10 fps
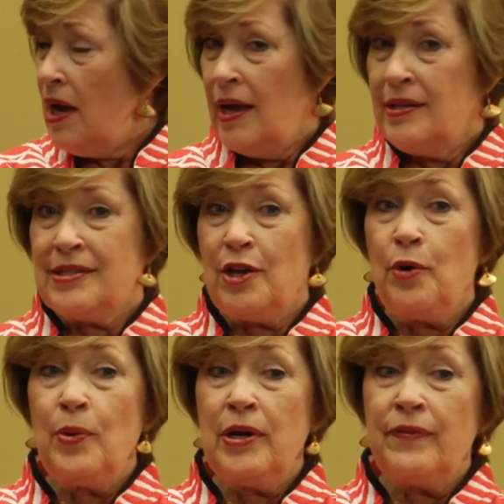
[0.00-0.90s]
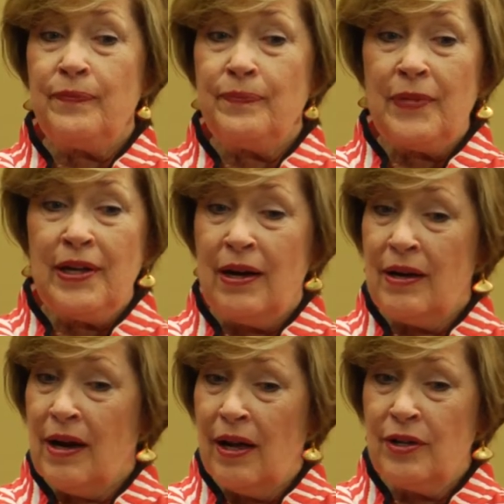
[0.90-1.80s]
And so when an
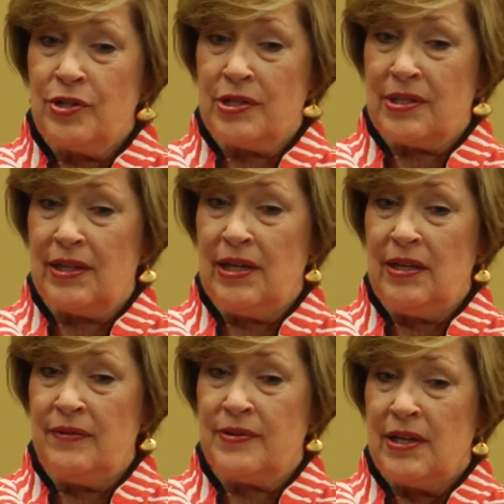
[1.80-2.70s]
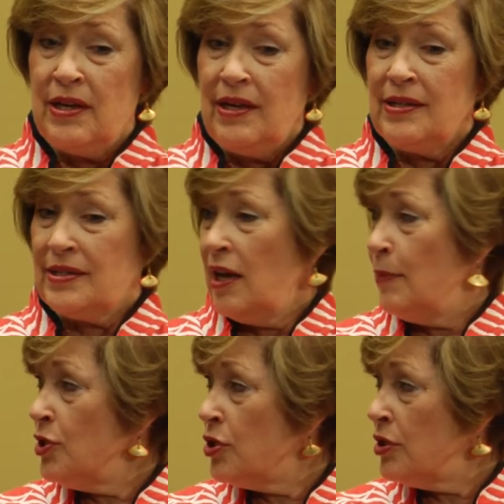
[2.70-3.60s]
oncologist leaves, it's
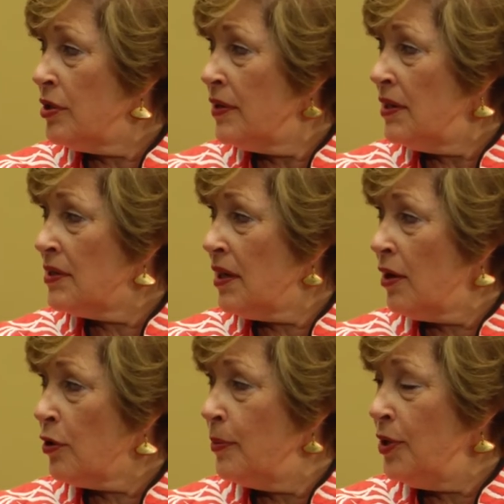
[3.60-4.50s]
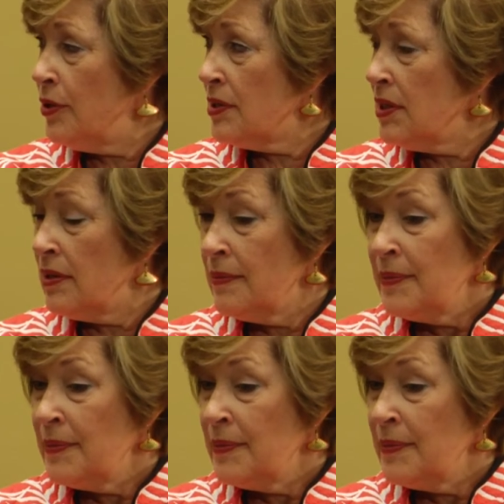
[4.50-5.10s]
damaging to the entire community.